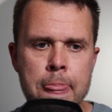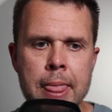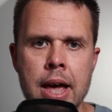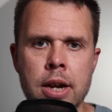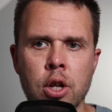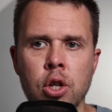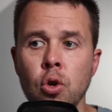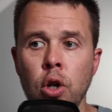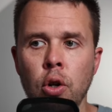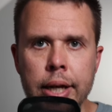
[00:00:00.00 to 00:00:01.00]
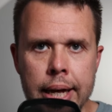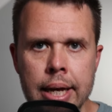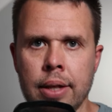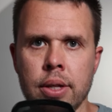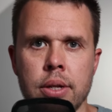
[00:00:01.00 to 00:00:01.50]
then you're
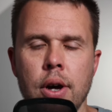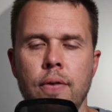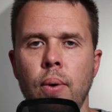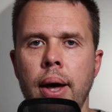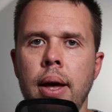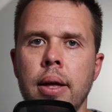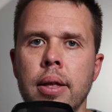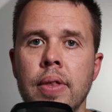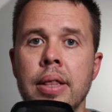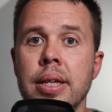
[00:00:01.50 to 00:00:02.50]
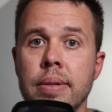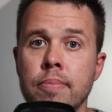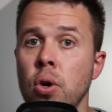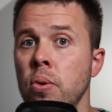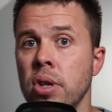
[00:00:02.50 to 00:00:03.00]
looking at the software, then this
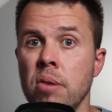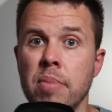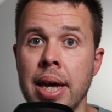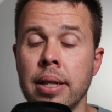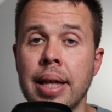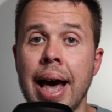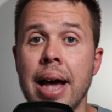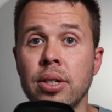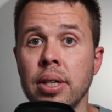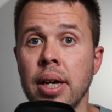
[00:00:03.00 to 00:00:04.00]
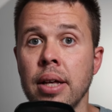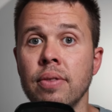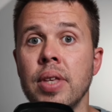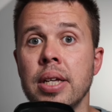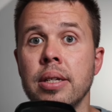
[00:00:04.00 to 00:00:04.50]
might also mean that
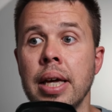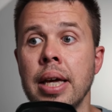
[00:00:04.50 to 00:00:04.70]
actually this